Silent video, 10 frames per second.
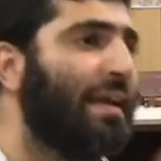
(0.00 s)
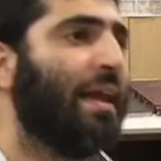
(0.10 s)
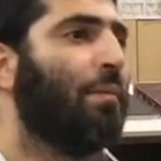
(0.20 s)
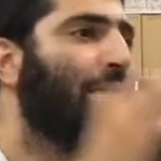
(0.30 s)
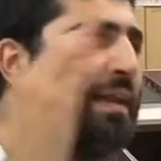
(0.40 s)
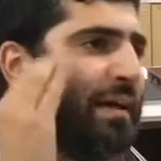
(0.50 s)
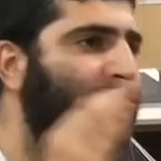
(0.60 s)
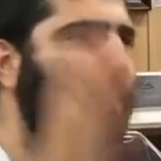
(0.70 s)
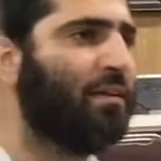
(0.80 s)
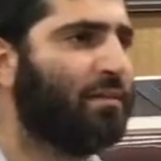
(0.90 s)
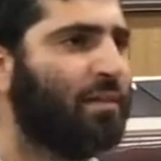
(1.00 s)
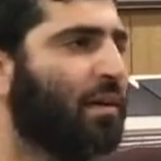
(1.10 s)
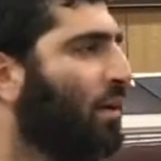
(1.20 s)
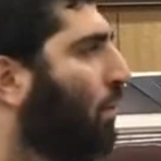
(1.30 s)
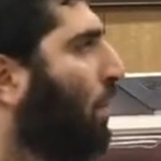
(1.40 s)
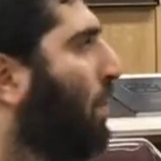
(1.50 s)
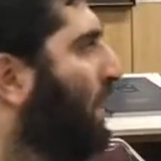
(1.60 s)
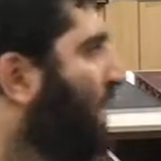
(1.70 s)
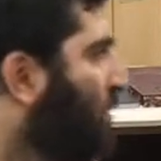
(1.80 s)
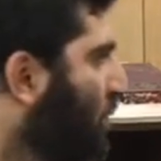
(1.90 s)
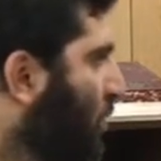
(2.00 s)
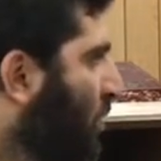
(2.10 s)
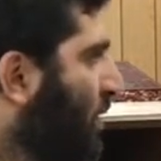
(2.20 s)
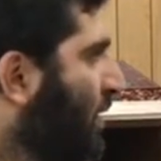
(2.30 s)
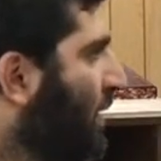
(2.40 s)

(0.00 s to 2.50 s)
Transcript: hamen again." What would he do?